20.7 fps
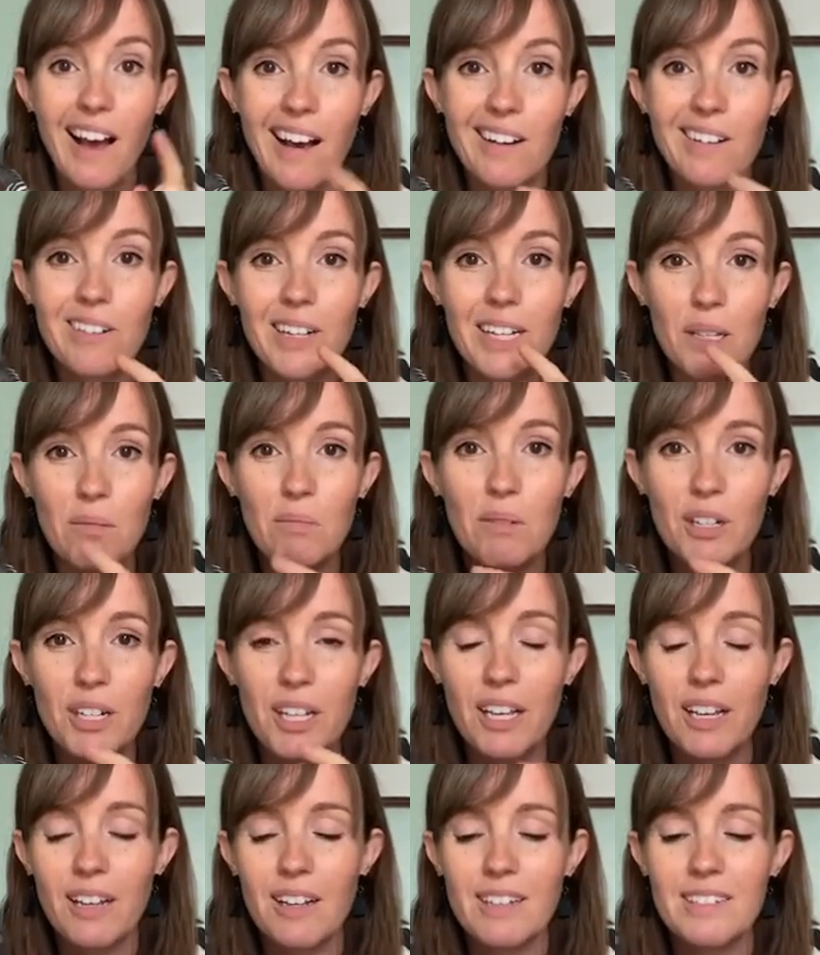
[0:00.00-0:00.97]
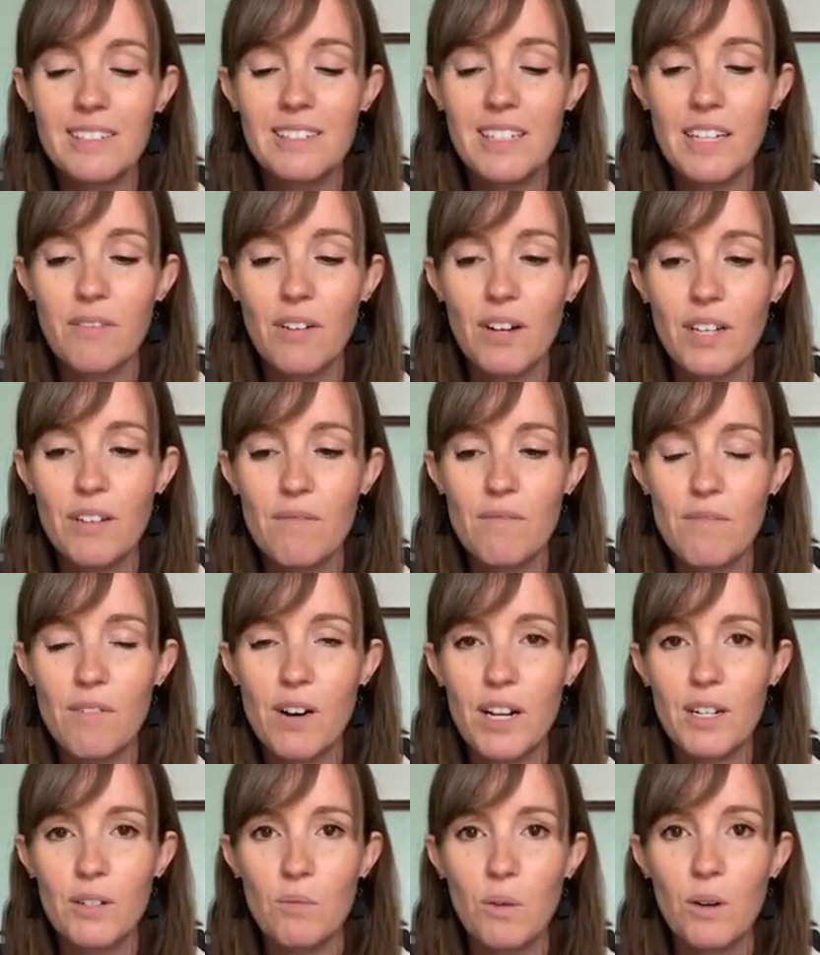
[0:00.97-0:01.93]
I'll keep looking and see if I can
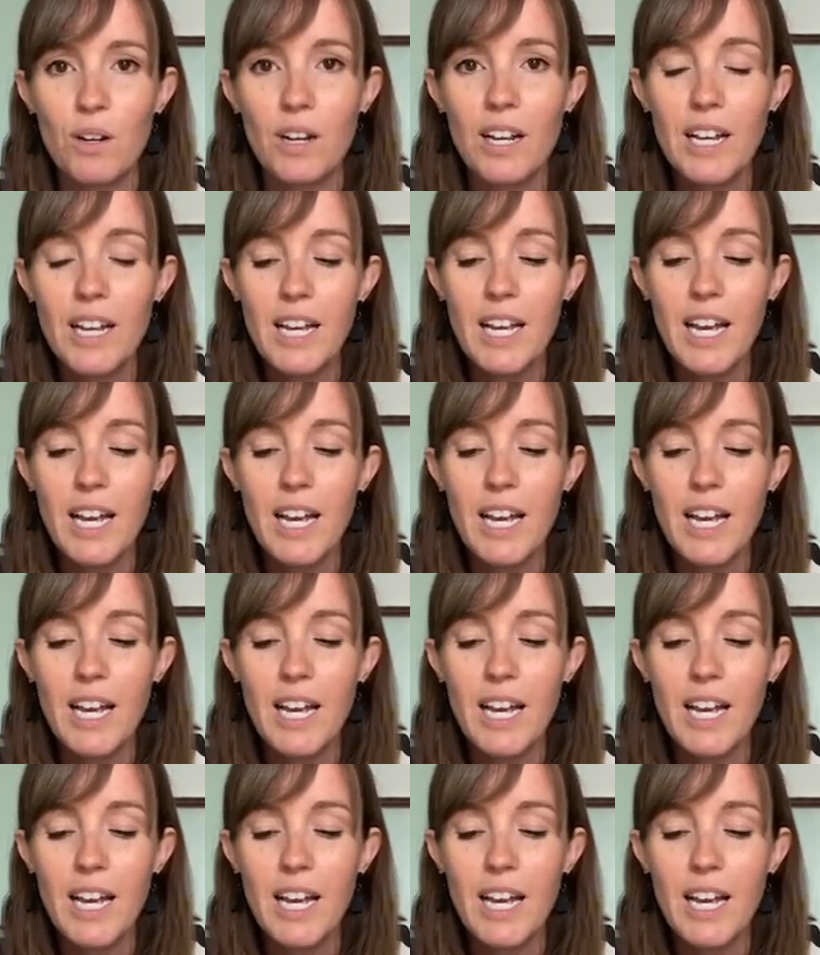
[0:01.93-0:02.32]
find one.